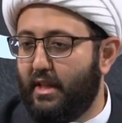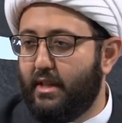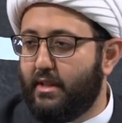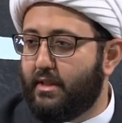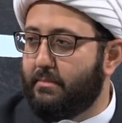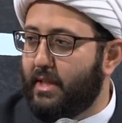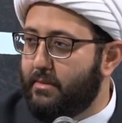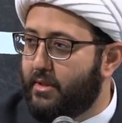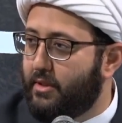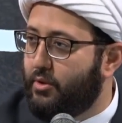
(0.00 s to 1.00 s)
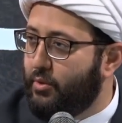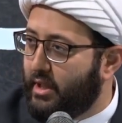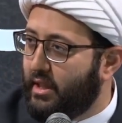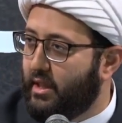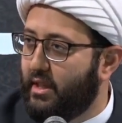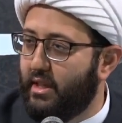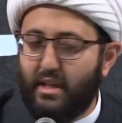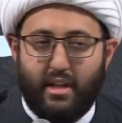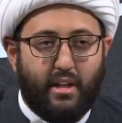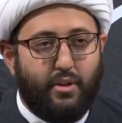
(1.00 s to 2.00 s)
Sometimes the duty,
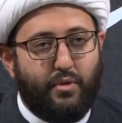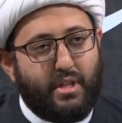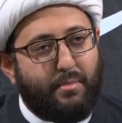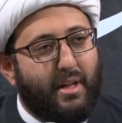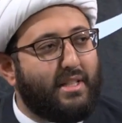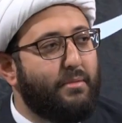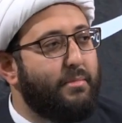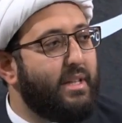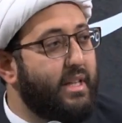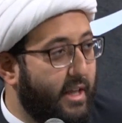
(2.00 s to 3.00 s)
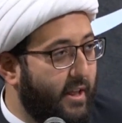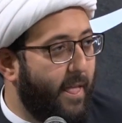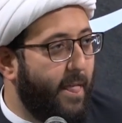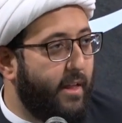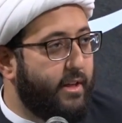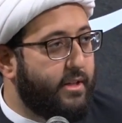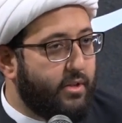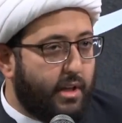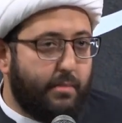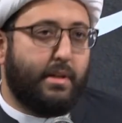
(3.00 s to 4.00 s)
the responsibility is to
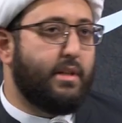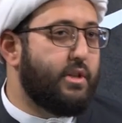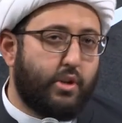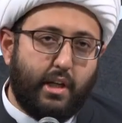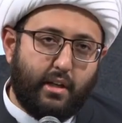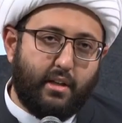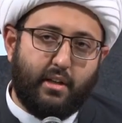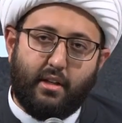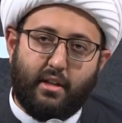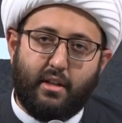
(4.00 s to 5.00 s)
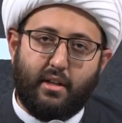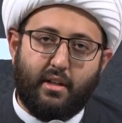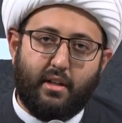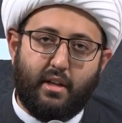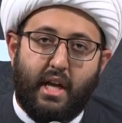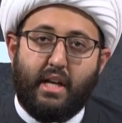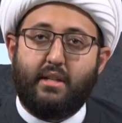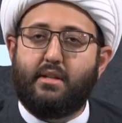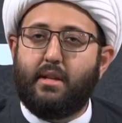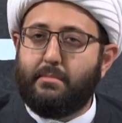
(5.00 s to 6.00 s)
keep it discreet.
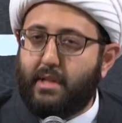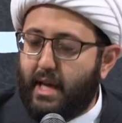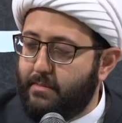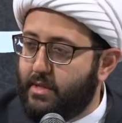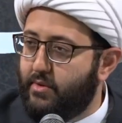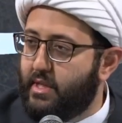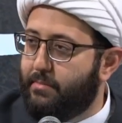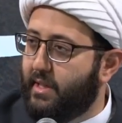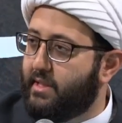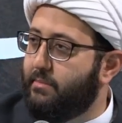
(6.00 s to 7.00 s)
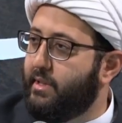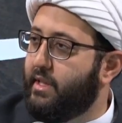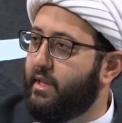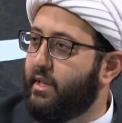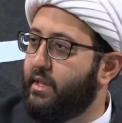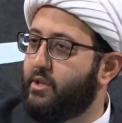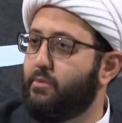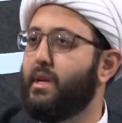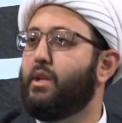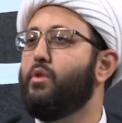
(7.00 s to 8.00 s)
Sometimes the responsibility is to
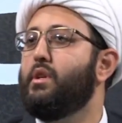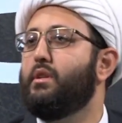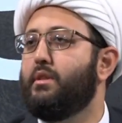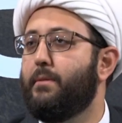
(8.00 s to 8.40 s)
make noise.